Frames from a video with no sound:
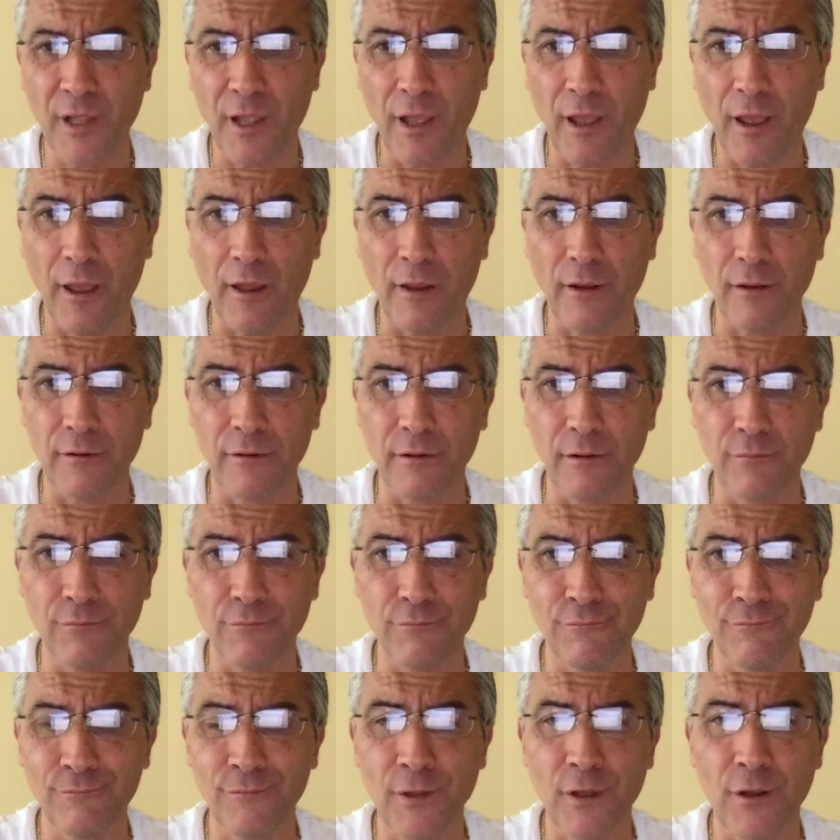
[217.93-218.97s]
and
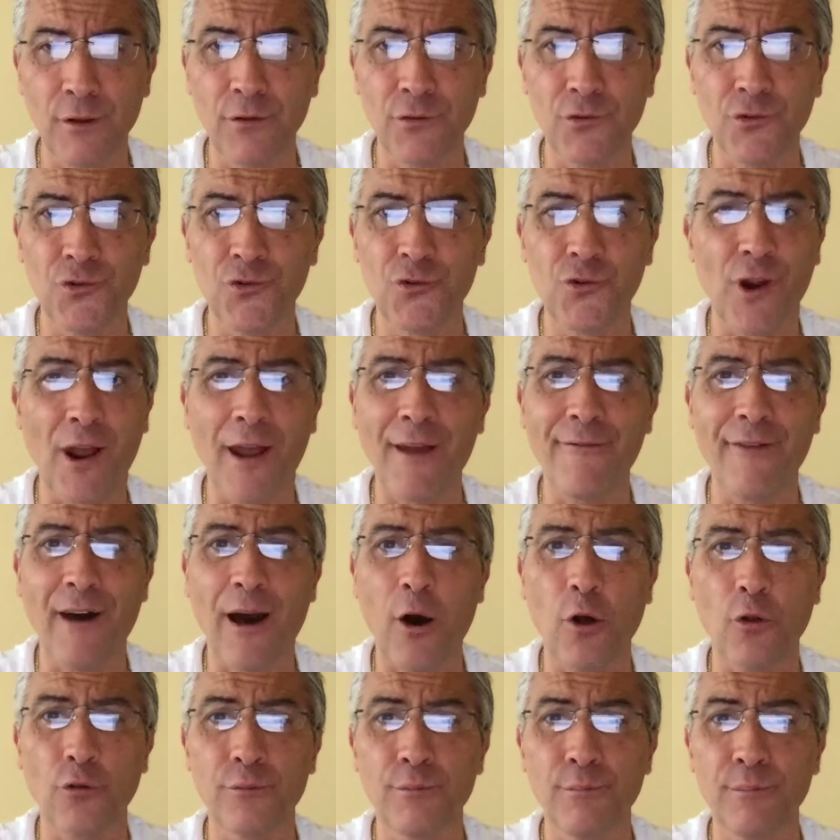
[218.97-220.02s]
drive
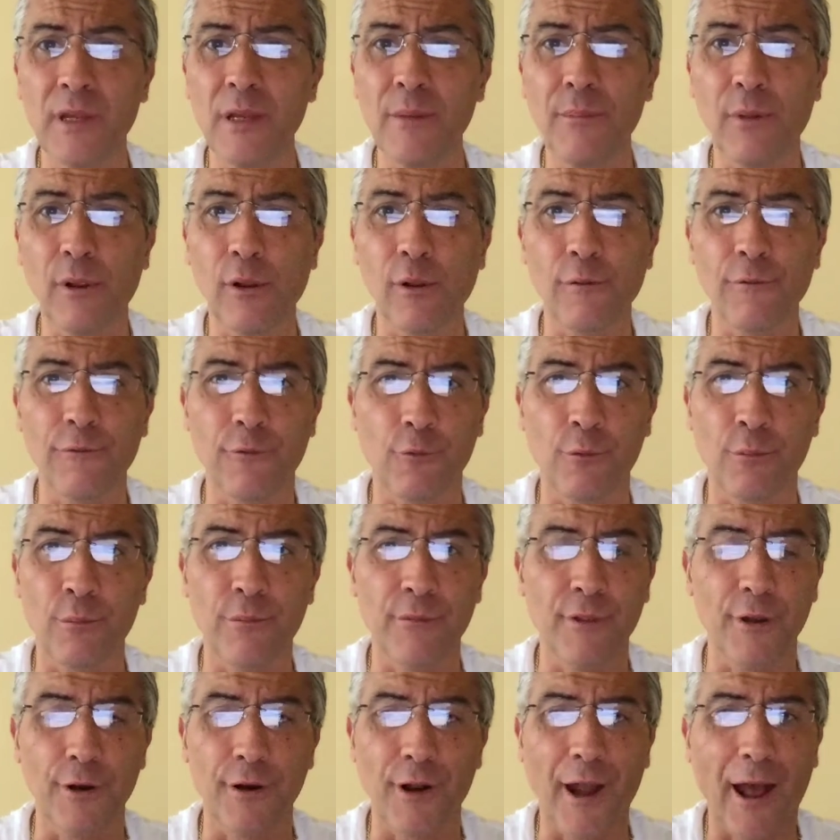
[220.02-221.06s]
out people from
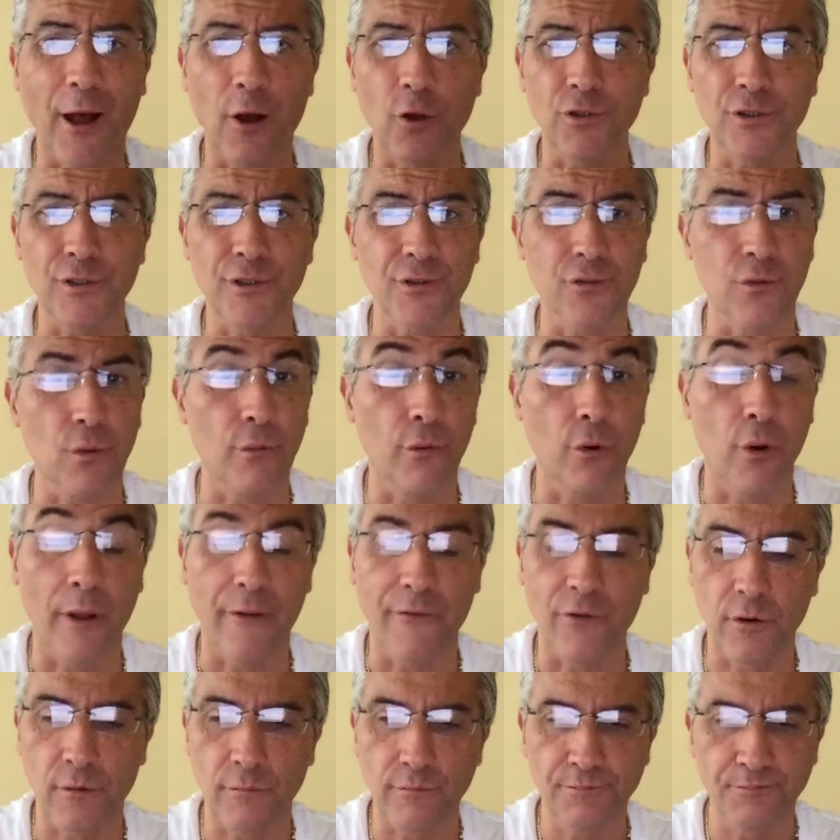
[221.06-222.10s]
their houses or
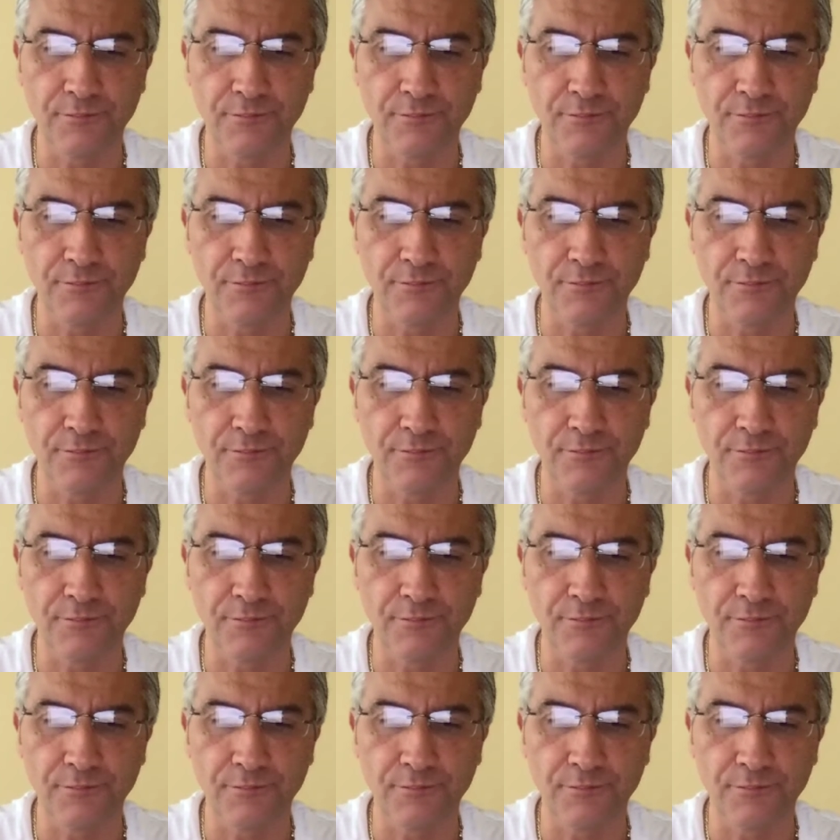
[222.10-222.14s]
whatever.